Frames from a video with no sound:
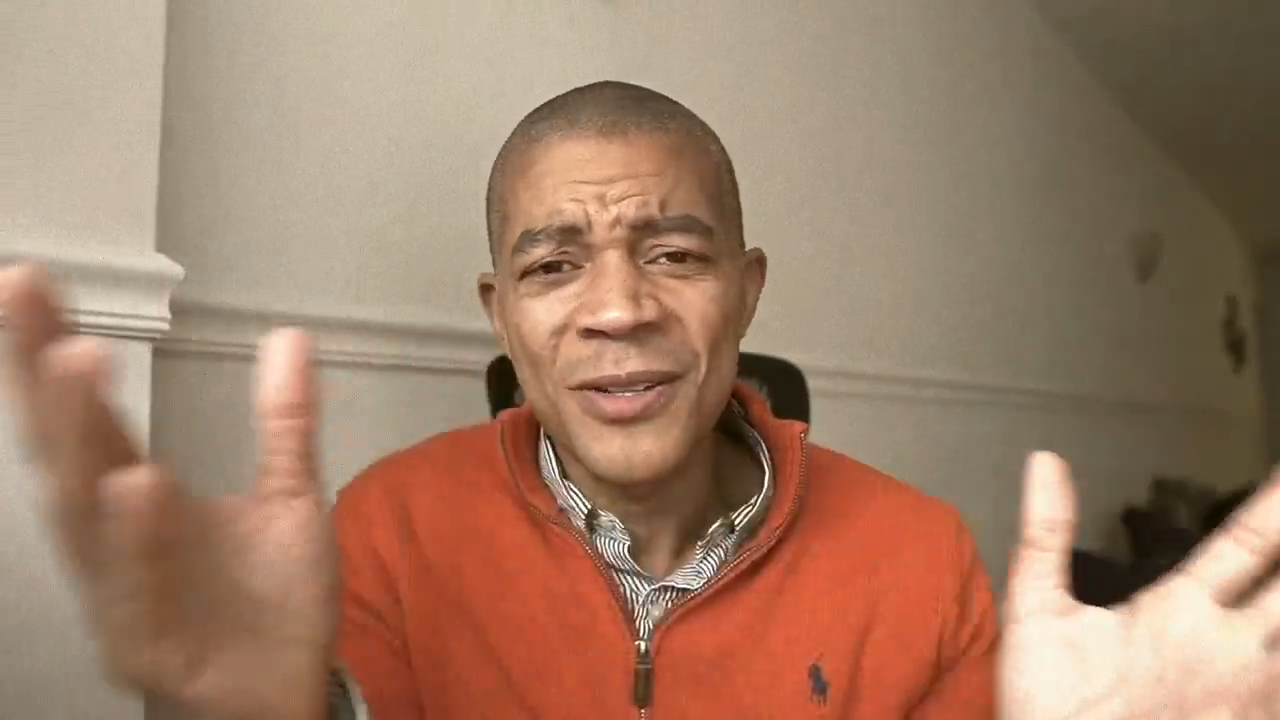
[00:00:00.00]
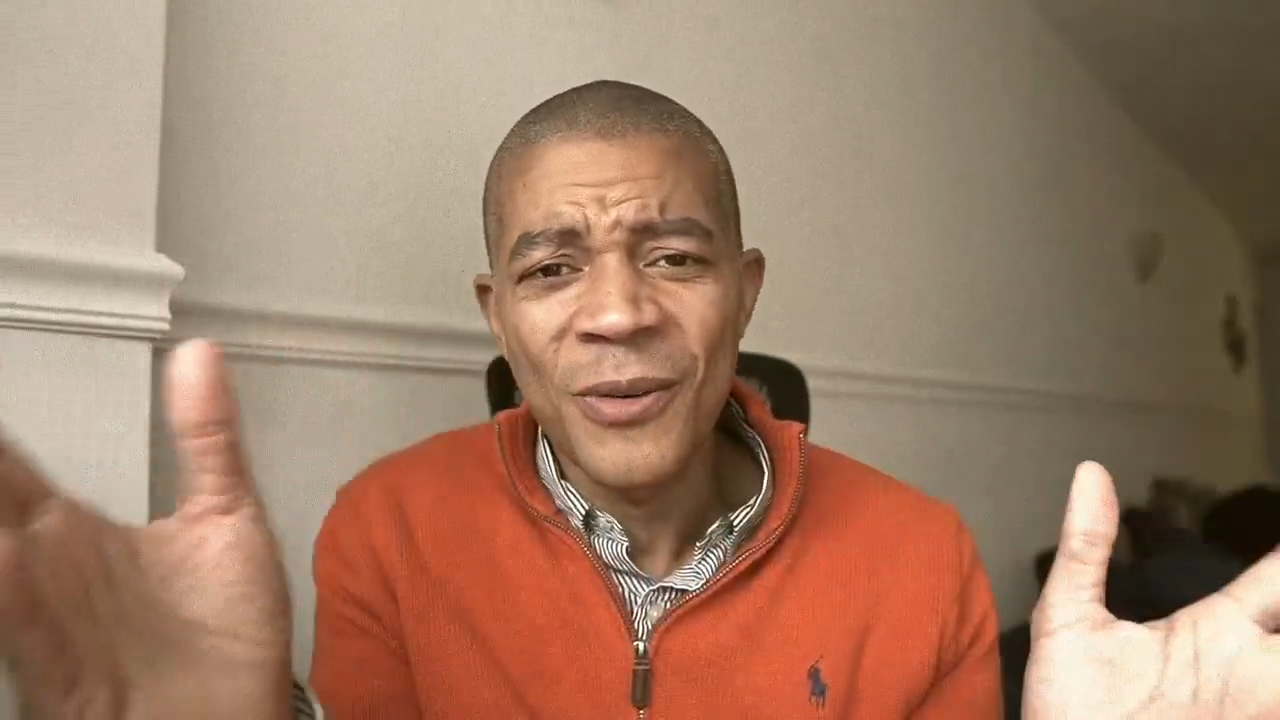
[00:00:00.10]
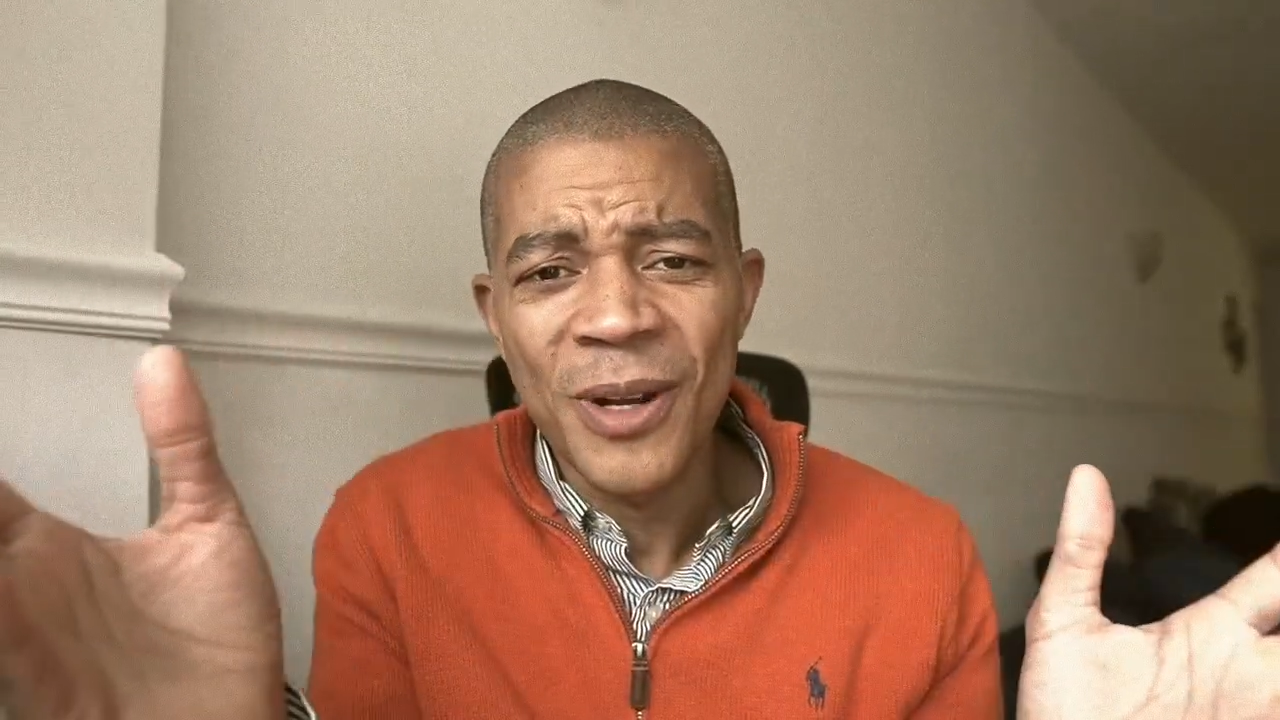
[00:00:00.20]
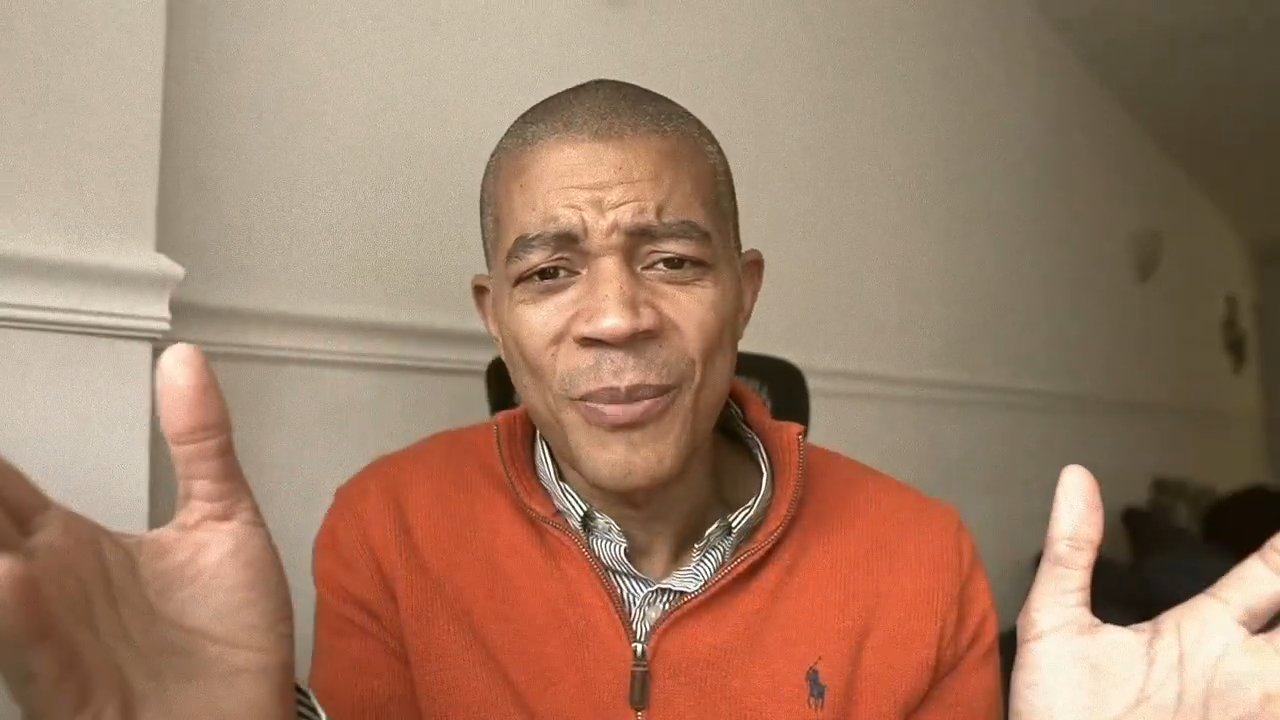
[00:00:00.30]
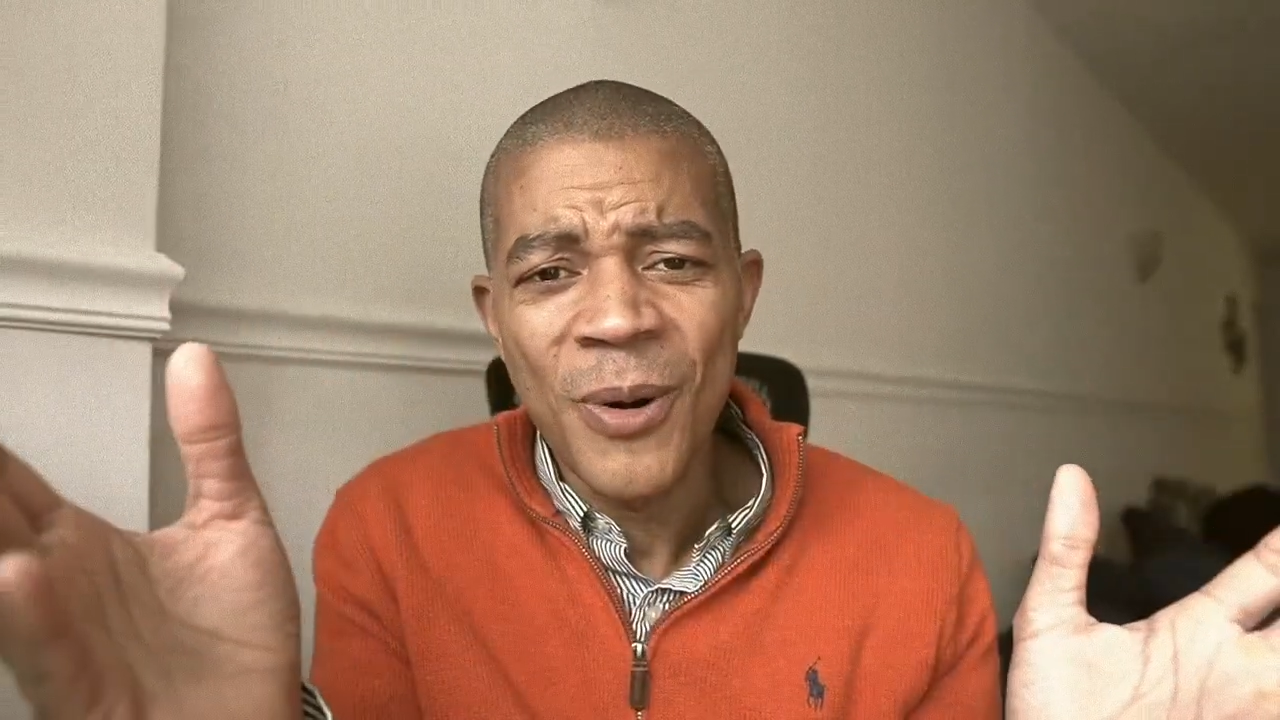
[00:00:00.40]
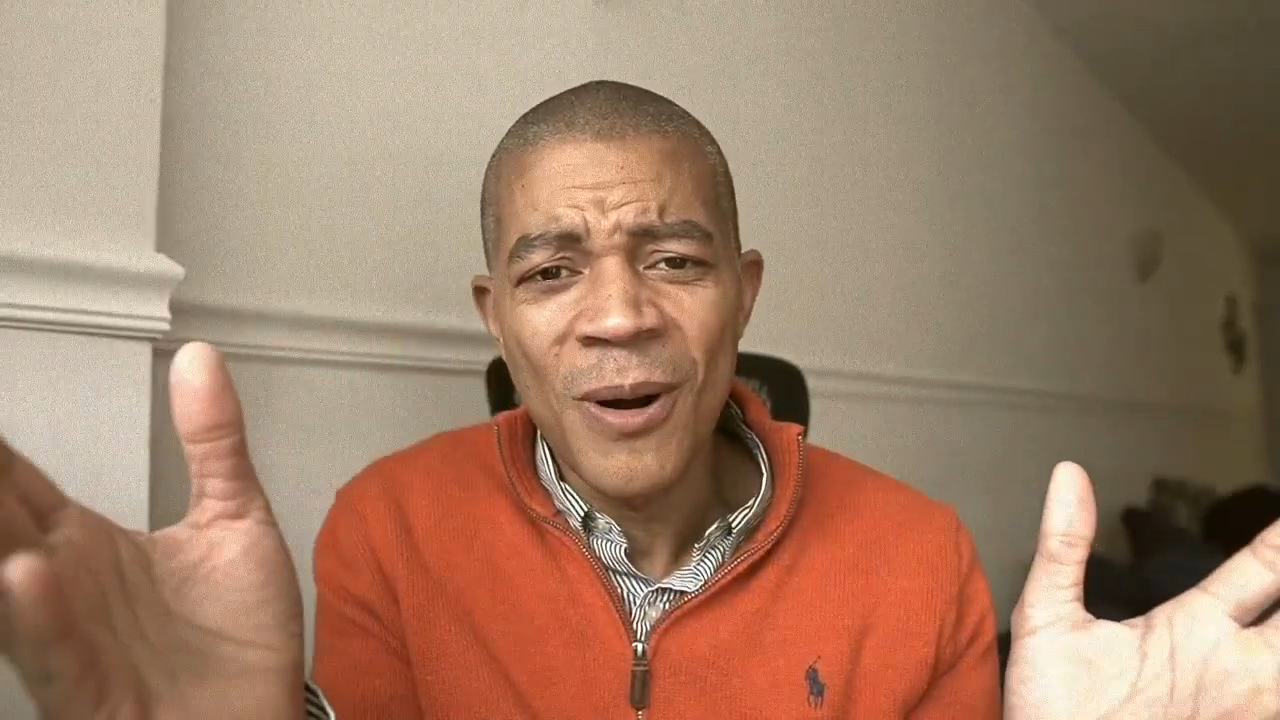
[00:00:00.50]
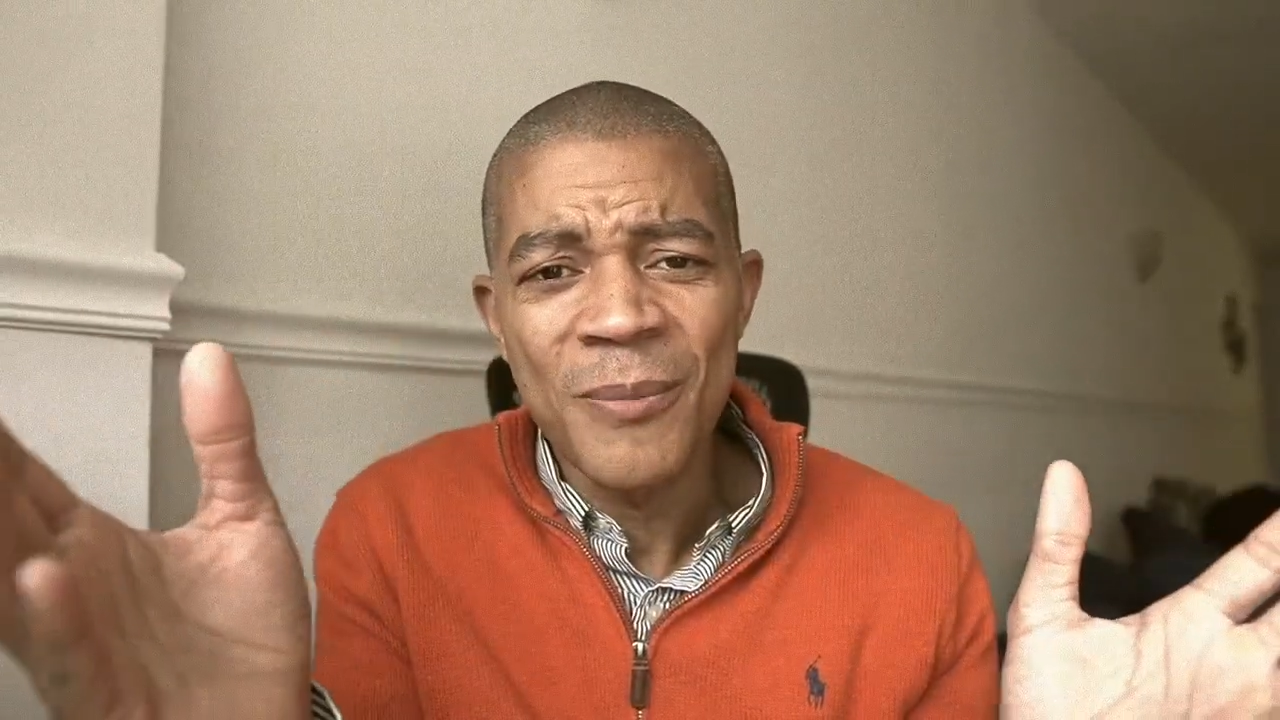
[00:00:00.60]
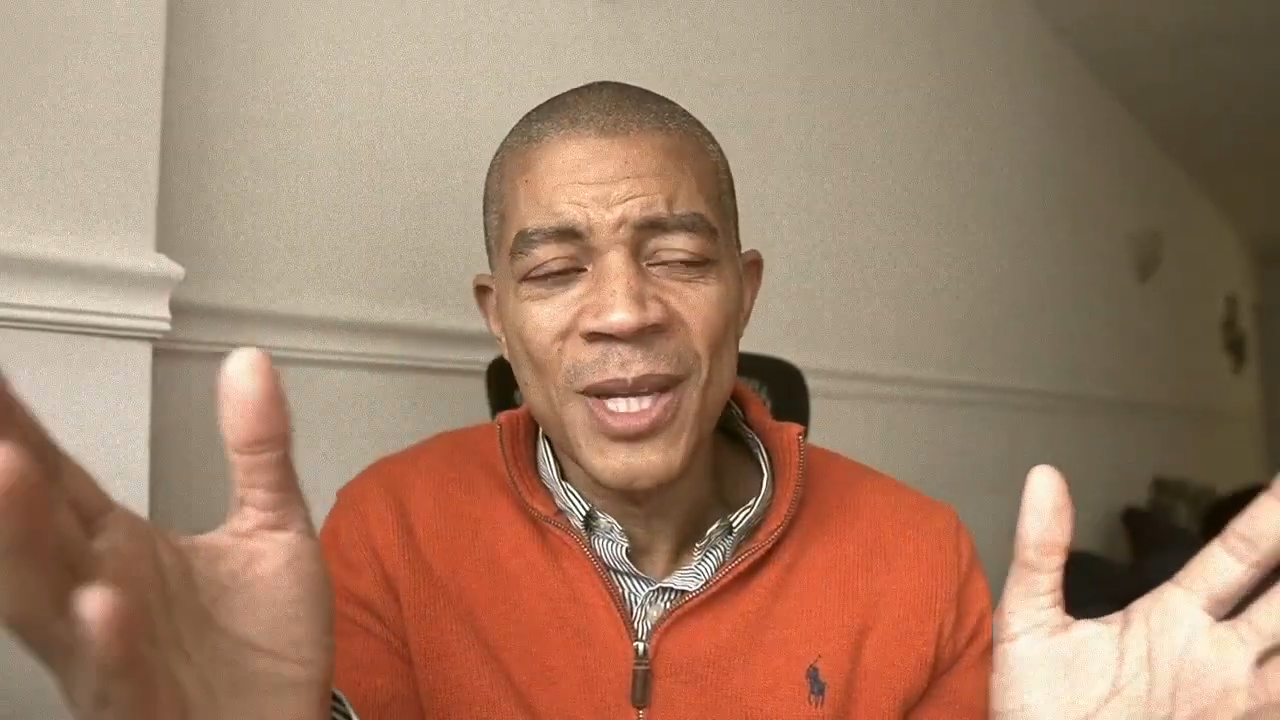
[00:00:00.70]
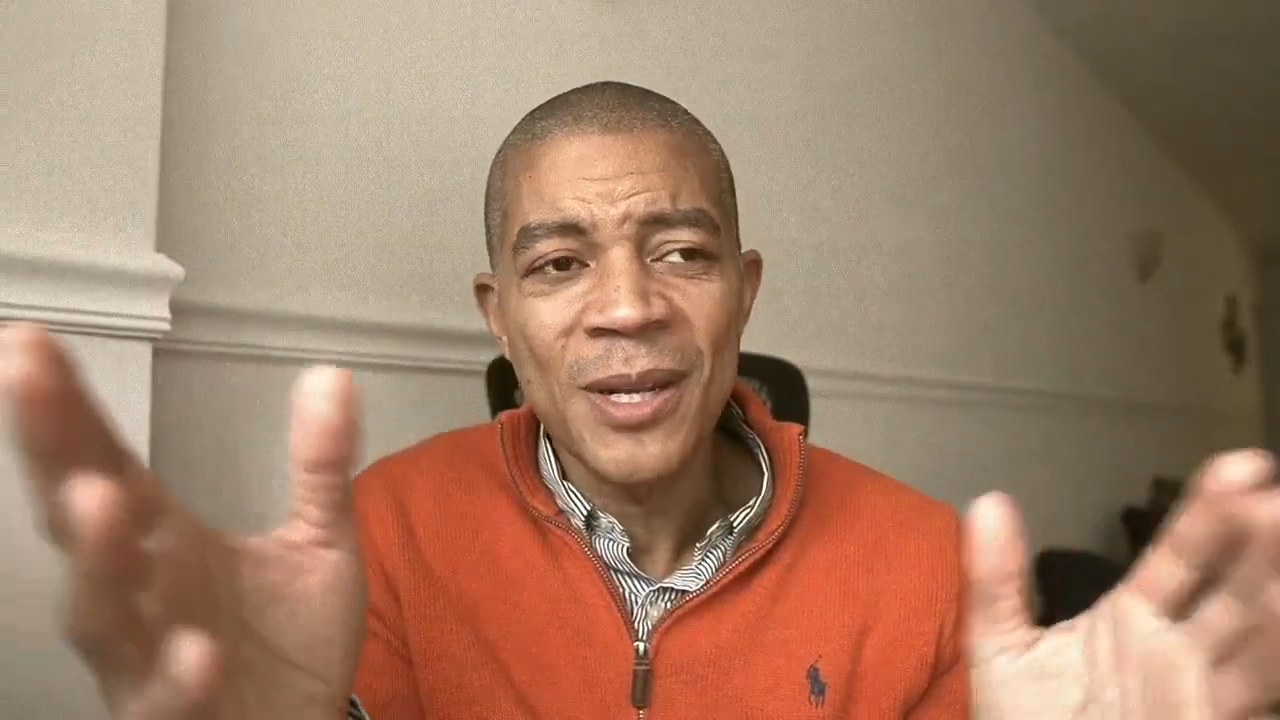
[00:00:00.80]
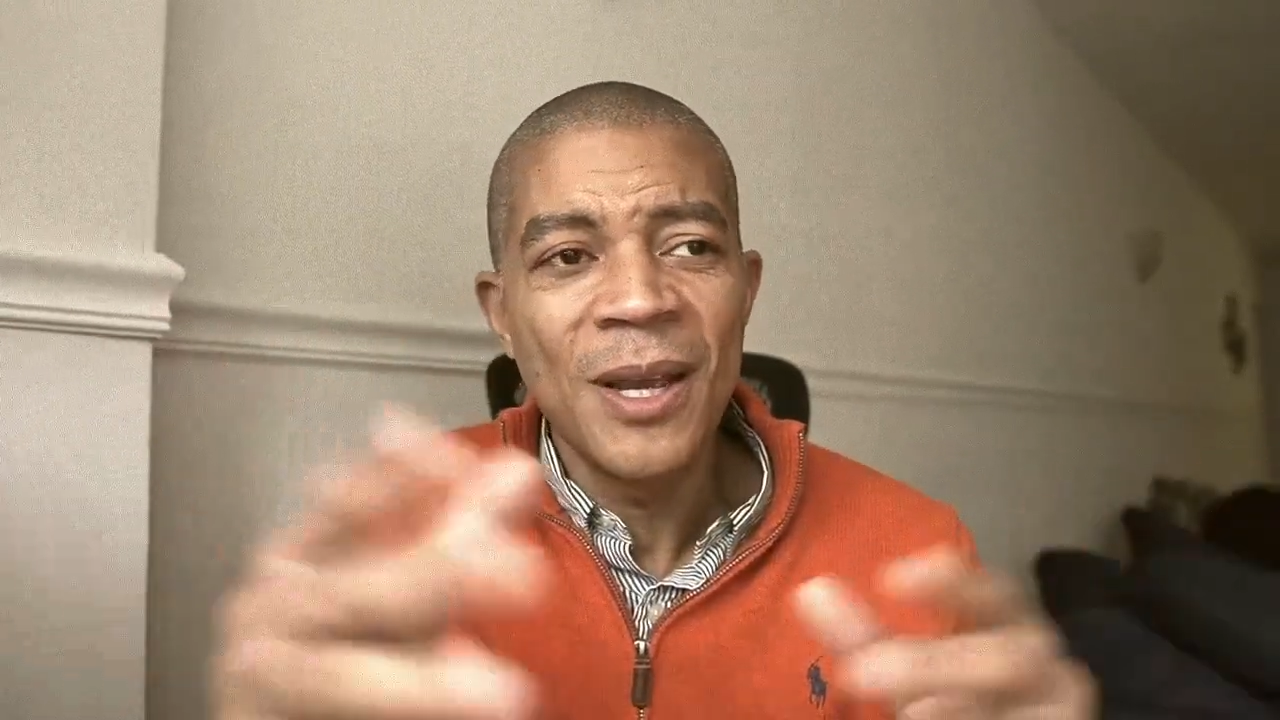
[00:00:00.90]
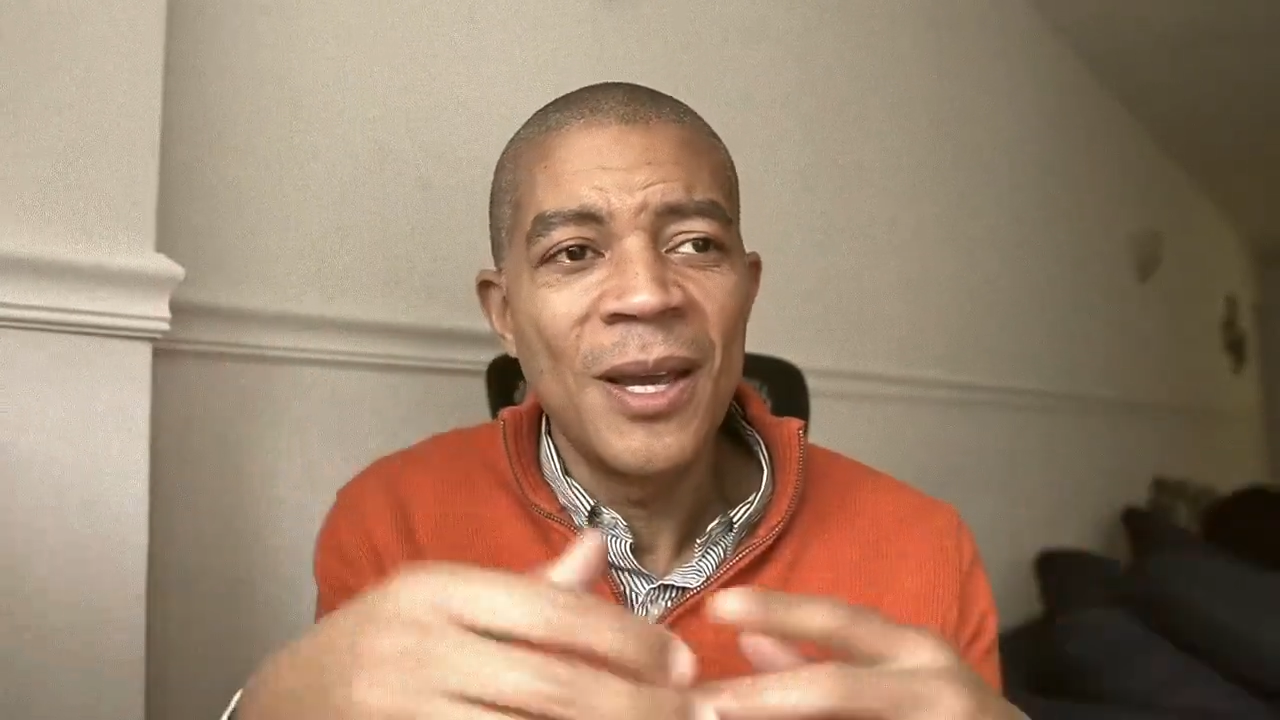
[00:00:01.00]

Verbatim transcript: great apartment,